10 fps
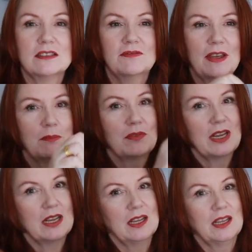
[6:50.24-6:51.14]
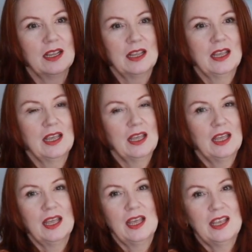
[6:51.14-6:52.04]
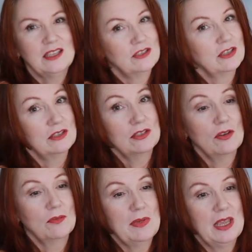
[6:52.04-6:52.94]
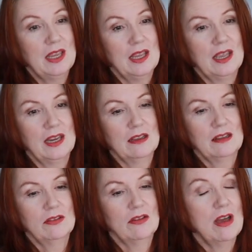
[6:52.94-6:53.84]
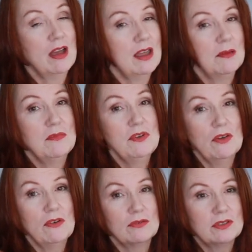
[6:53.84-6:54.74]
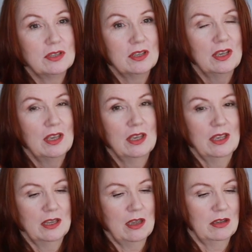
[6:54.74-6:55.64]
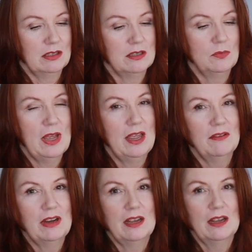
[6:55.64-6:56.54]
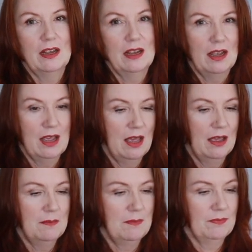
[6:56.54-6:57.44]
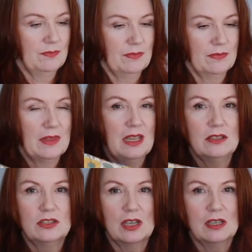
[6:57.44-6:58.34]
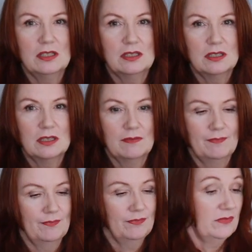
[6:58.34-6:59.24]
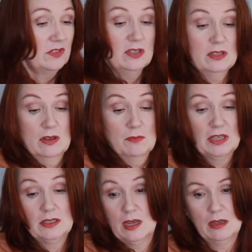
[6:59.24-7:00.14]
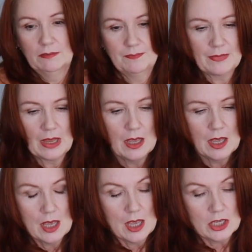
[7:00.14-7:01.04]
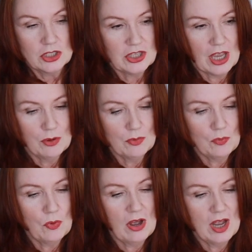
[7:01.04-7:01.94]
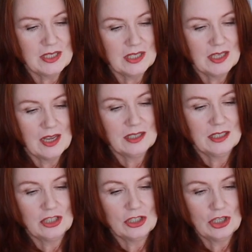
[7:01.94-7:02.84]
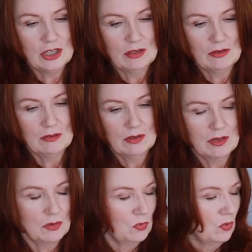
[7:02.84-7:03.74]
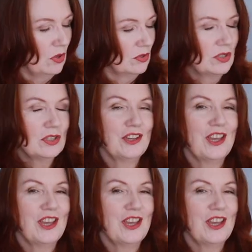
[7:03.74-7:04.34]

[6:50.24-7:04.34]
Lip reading: fabric is just not me. And I thought, I am not going to wear it. It's just not my style. So what I decided to do was